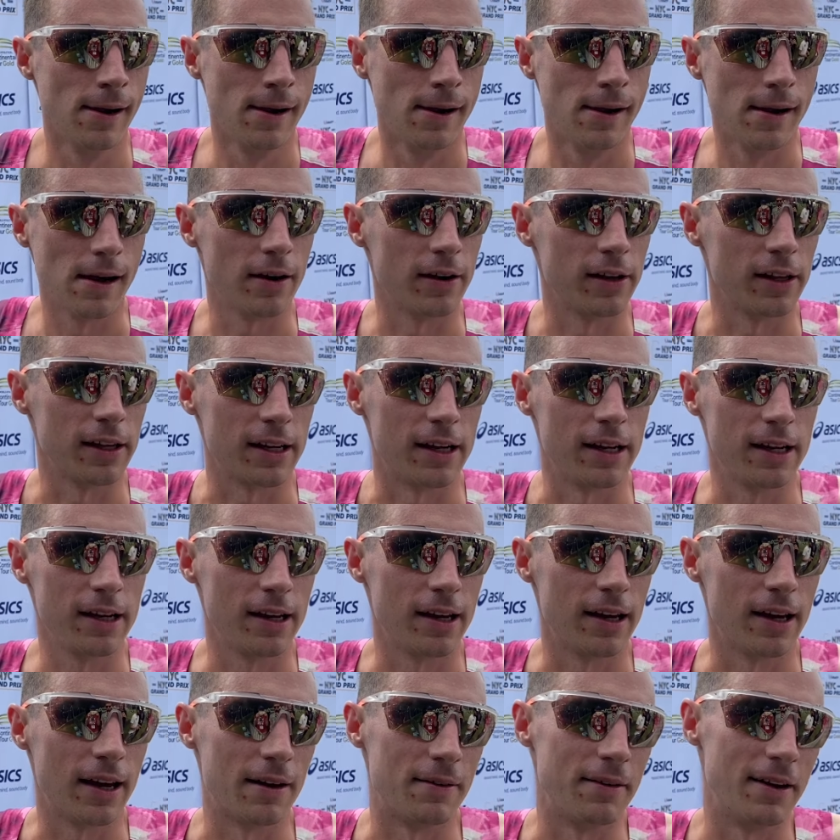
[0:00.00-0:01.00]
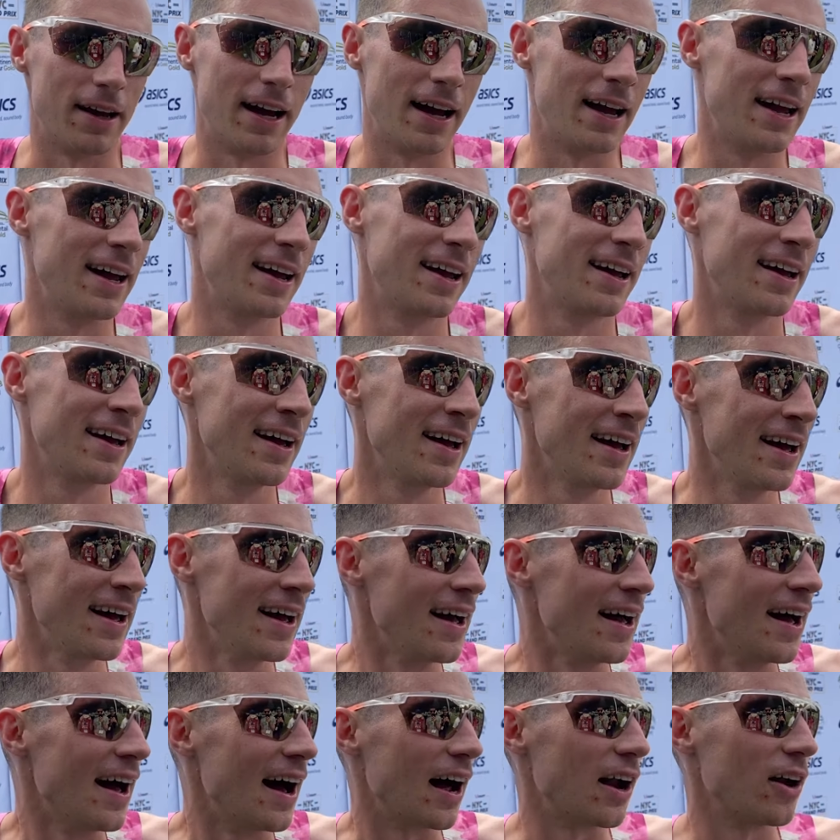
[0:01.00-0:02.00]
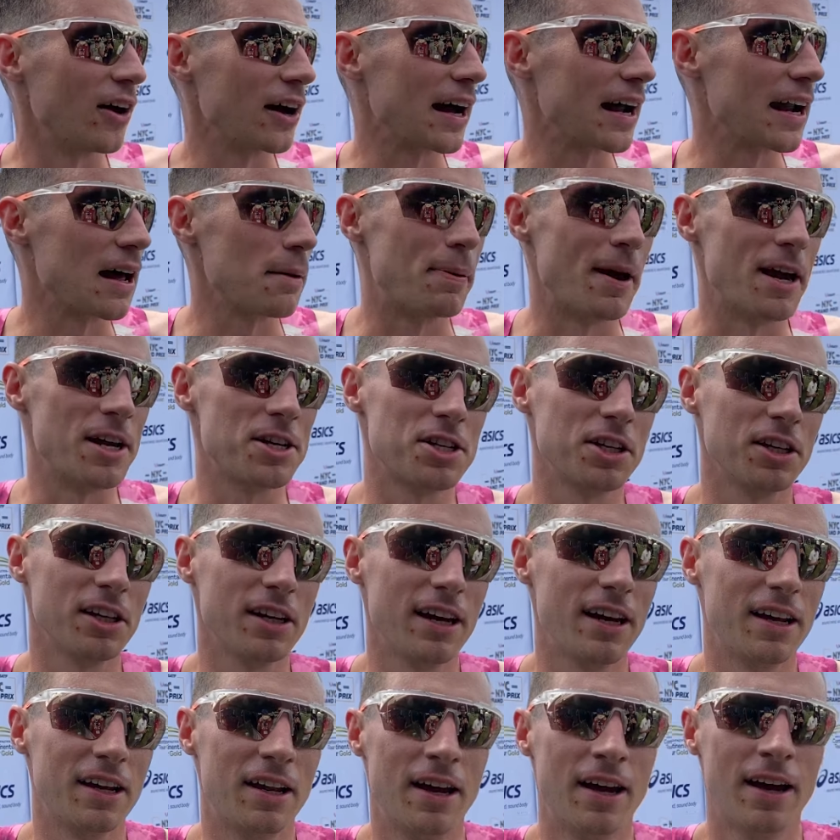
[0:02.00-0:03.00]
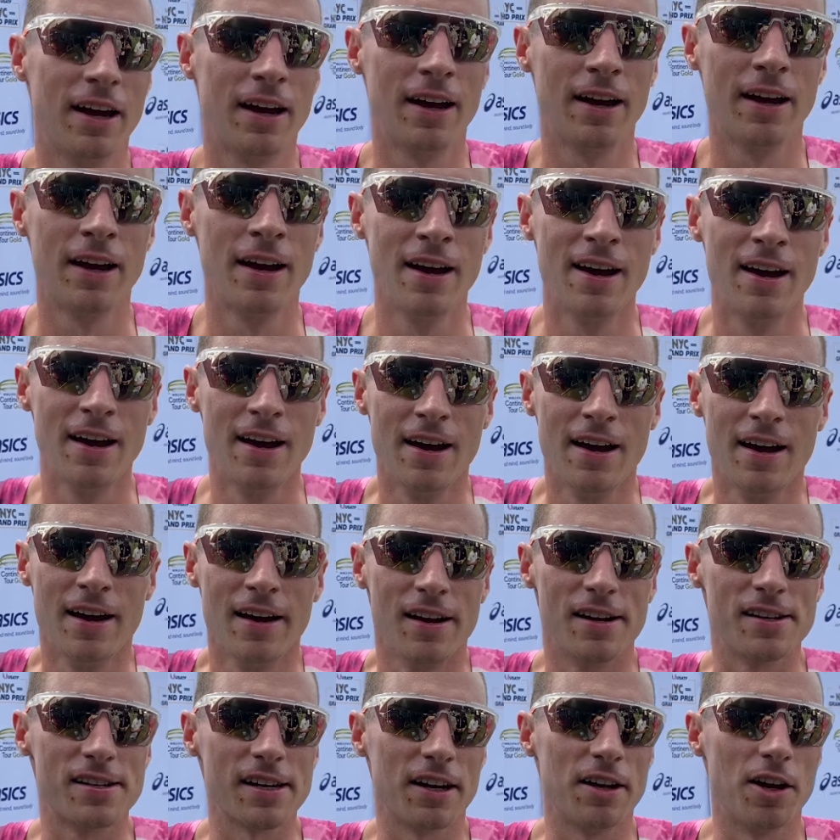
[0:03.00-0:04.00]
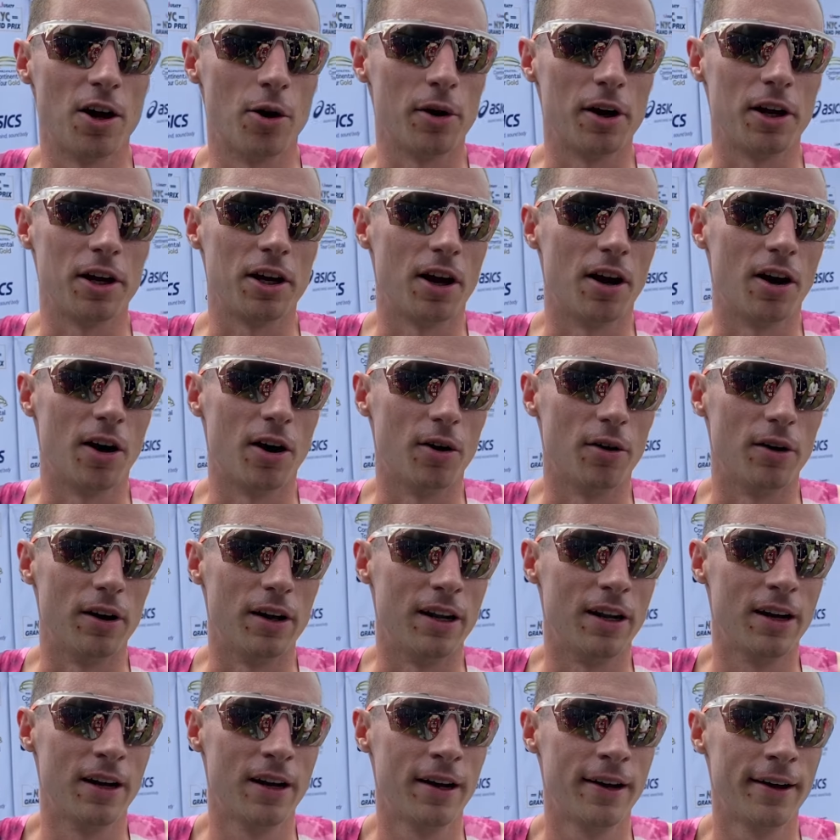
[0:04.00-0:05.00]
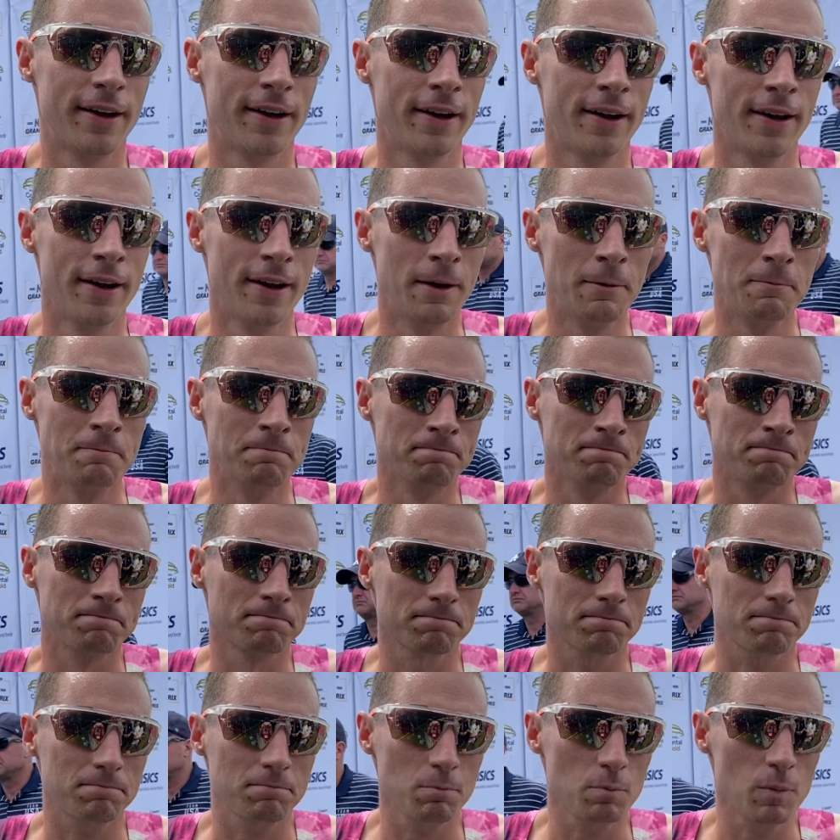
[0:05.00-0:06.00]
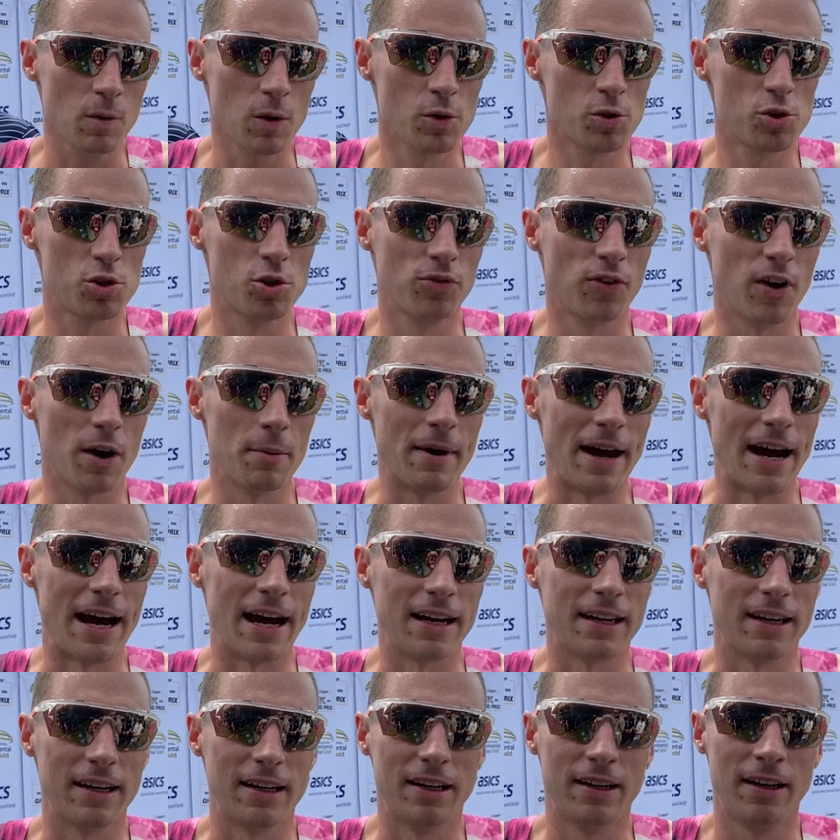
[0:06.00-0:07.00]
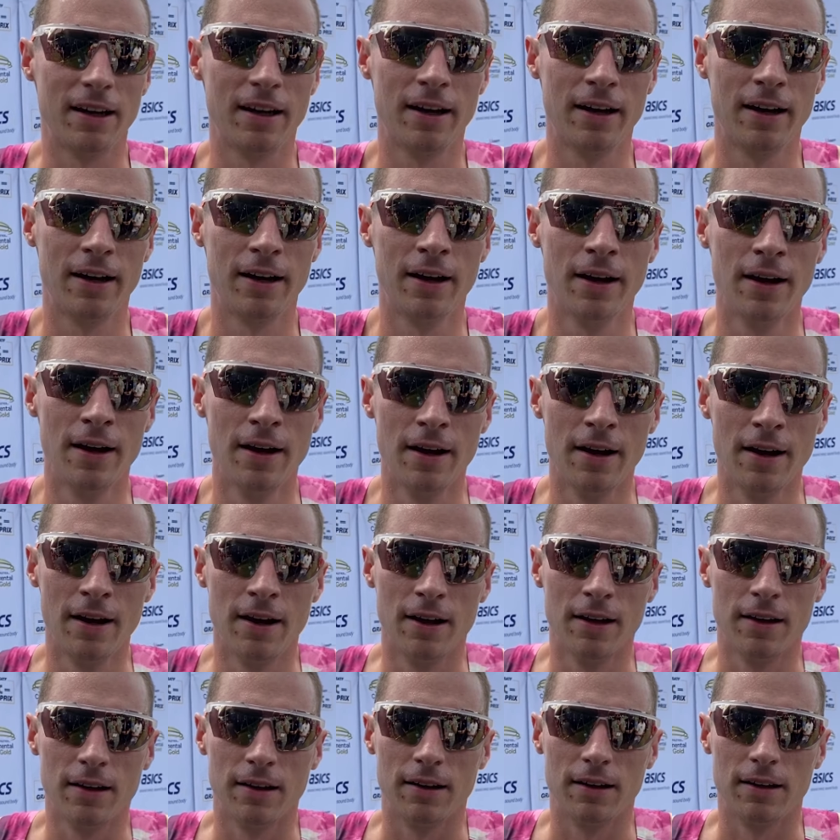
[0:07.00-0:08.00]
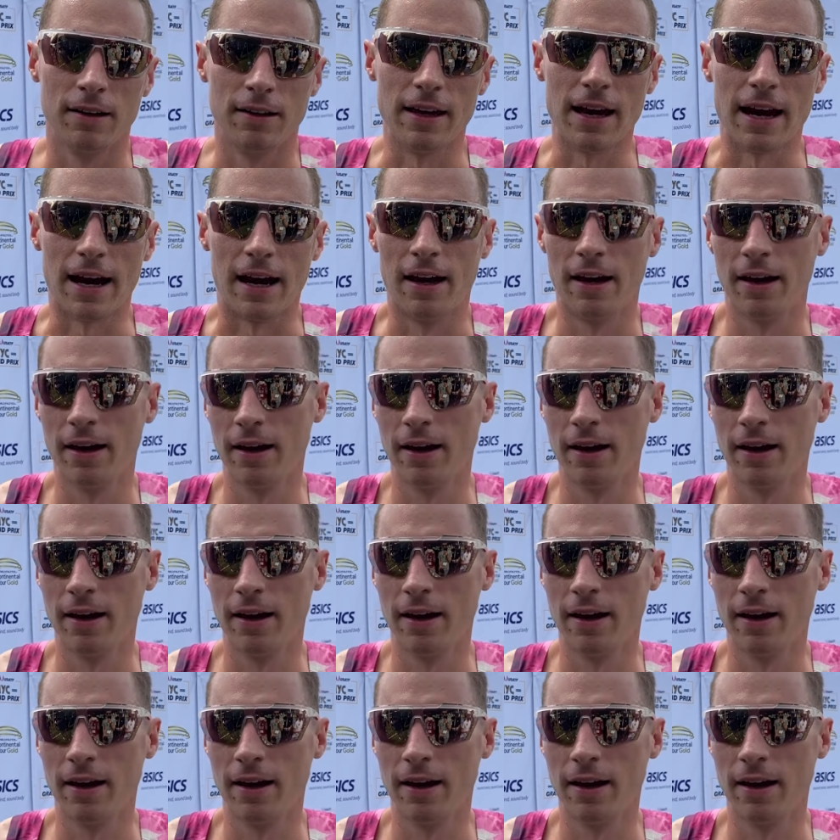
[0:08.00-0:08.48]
I mean, like an idiot. I mean, I got up patiently and just had nowhere to go, and I was too far back, and yeah.